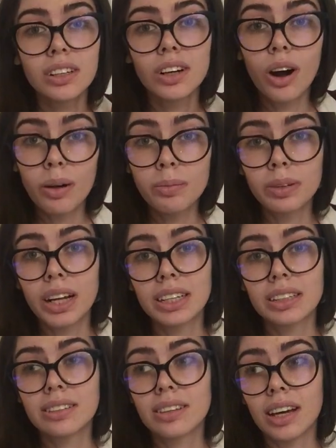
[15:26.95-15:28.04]

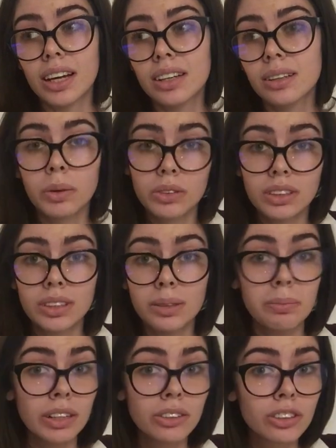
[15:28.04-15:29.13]
complex and
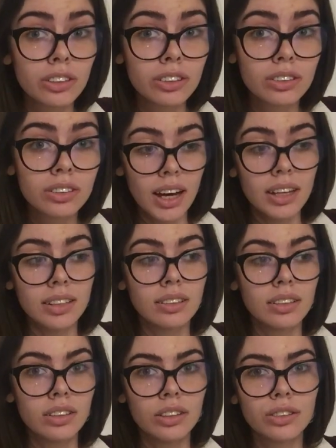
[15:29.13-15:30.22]
multi-dimensional that
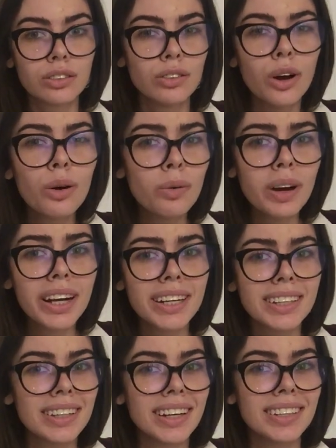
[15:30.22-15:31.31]
there's no
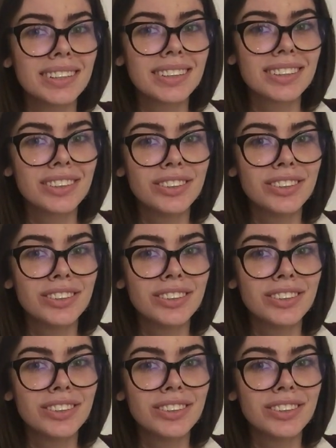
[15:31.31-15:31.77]
way that